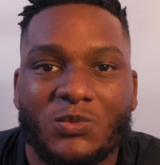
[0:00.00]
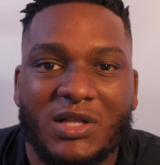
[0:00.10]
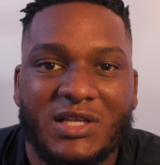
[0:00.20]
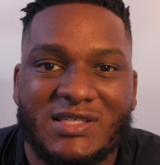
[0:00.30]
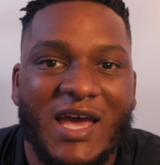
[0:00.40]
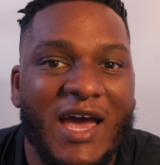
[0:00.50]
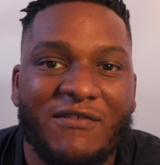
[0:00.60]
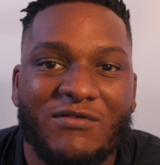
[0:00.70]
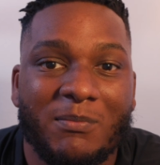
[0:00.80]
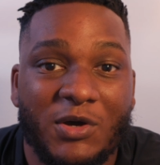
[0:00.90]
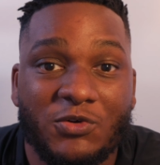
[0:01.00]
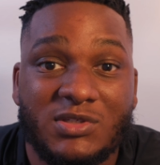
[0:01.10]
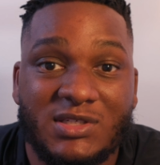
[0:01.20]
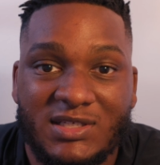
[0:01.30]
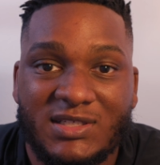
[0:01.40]
well as have the
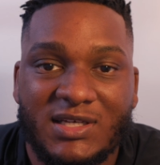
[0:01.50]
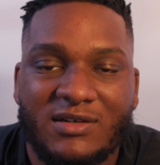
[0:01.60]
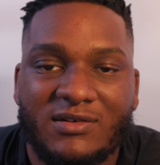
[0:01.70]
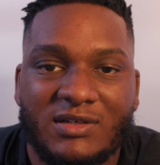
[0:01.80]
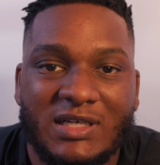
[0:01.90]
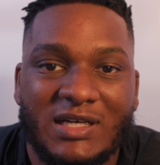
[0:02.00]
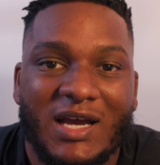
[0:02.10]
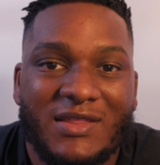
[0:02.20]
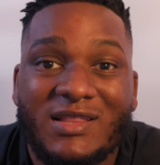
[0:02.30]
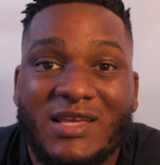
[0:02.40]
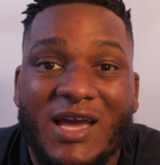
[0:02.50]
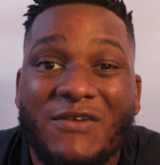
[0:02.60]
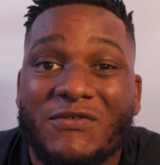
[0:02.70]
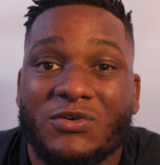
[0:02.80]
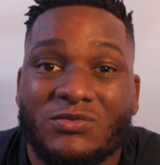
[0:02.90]
most detail, I think the
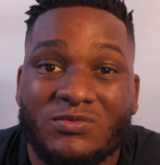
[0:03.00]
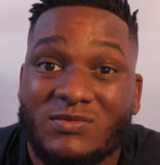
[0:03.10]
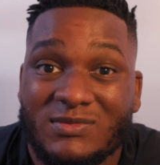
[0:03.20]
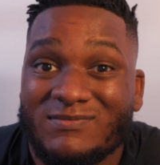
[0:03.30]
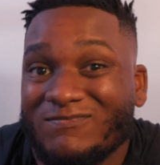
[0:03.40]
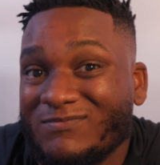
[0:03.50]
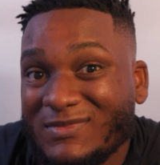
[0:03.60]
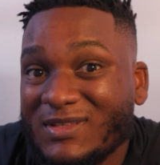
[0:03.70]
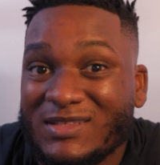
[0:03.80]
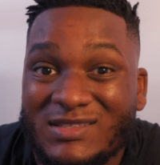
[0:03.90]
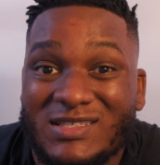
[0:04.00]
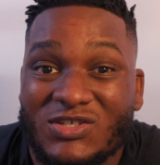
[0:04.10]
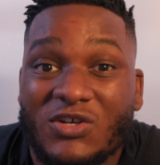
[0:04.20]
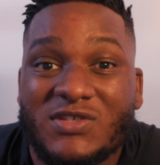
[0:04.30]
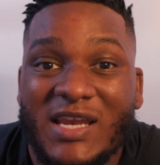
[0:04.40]
iPhone
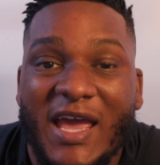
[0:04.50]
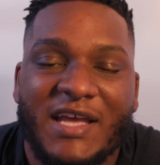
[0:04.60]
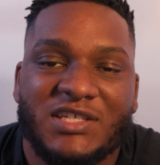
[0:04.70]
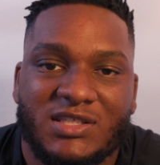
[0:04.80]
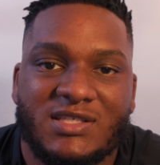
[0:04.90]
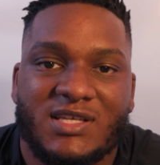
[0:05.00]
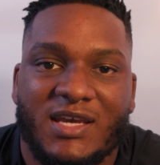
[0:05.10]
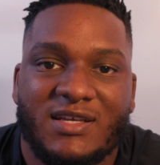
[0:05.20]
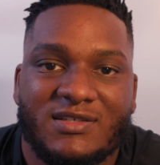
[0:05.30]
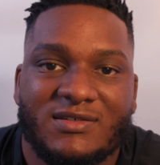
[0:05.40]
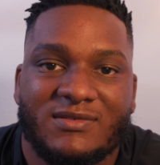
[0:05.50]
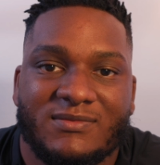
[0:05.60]
deserves an edge in this case.